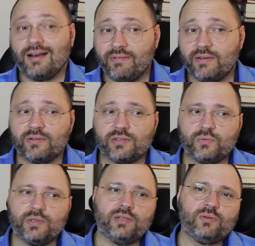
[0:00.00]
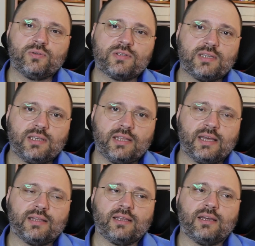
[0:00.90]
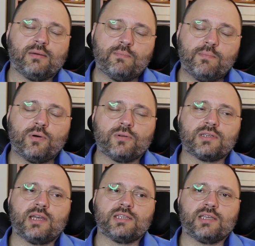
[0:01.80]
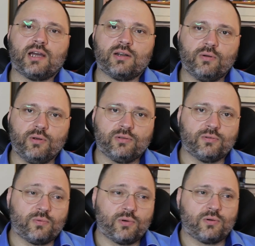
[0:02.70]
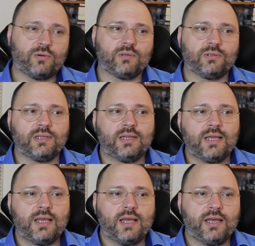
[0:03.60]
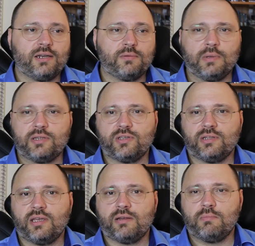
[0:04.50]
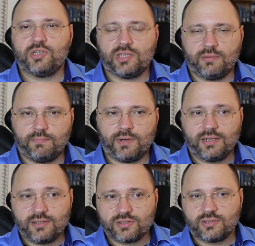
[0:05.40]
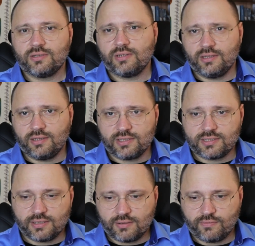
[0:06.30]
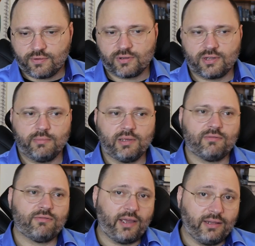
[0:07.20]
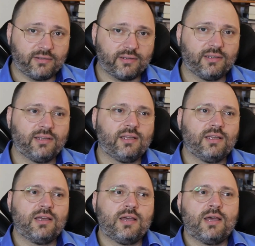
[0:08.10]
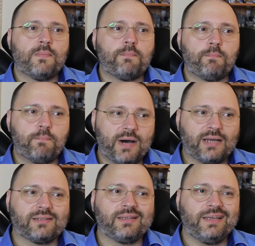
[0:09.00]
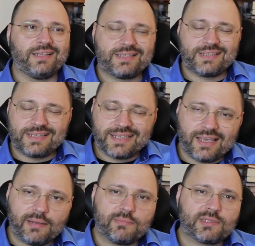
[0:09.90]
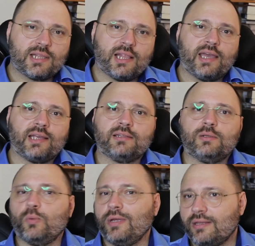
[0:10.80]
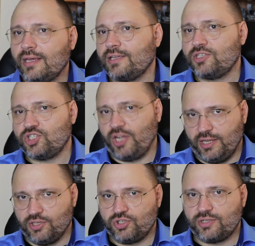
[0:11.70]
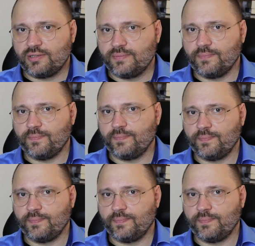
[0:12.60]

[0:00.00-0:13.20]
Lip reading: However, we do see that both sides are going to work on replacing their missing parts in this forthcoming fight. But it seems like the wind has changed.